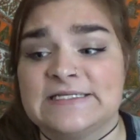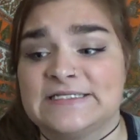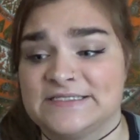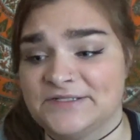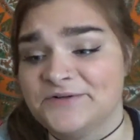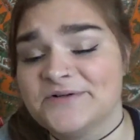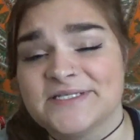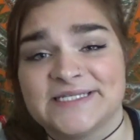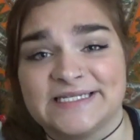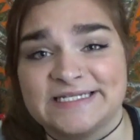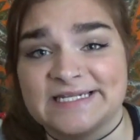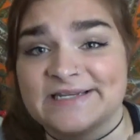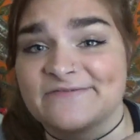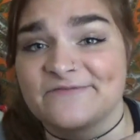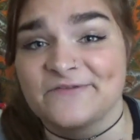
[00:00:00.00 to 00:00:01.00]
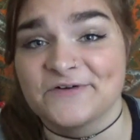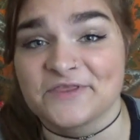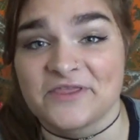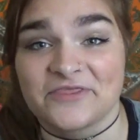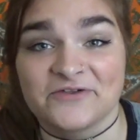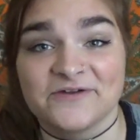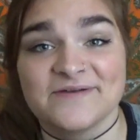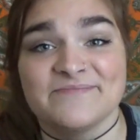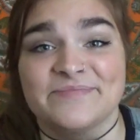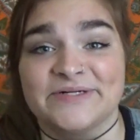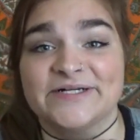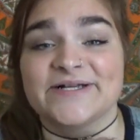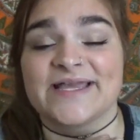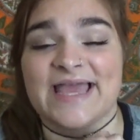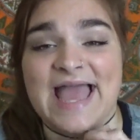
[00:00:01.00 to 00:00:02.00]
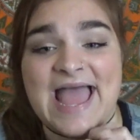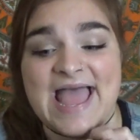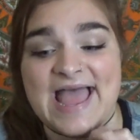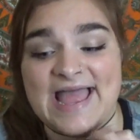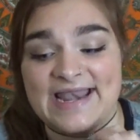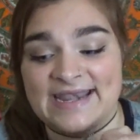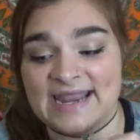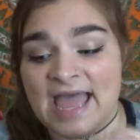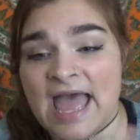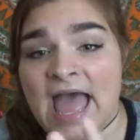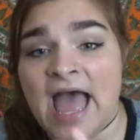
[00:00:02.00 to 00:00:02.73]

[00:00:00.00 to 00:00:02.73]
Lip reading: so excited for the third book, and